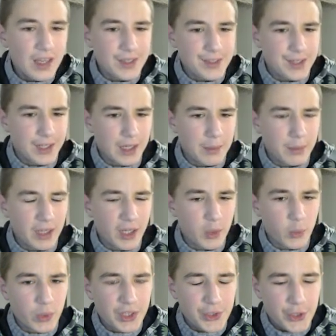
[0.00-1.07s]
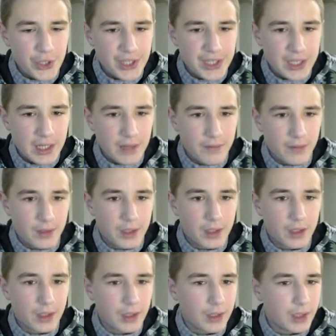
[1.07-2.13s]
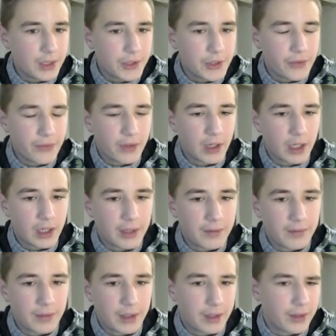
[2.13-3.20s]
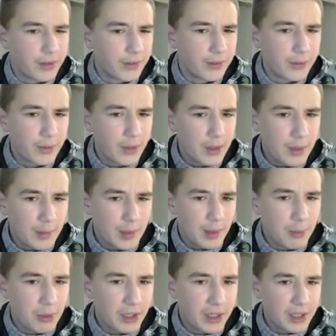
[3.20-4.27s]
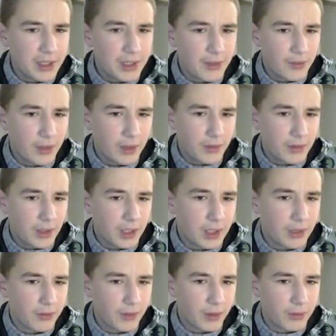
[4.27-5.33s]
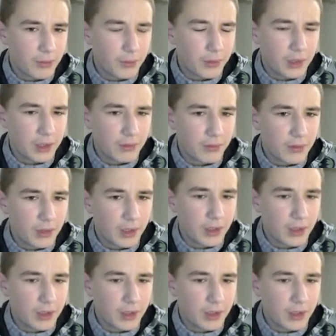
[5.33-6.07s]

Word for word: so you can play queen g7 and h5 i don't know maybe 95 95 queen e5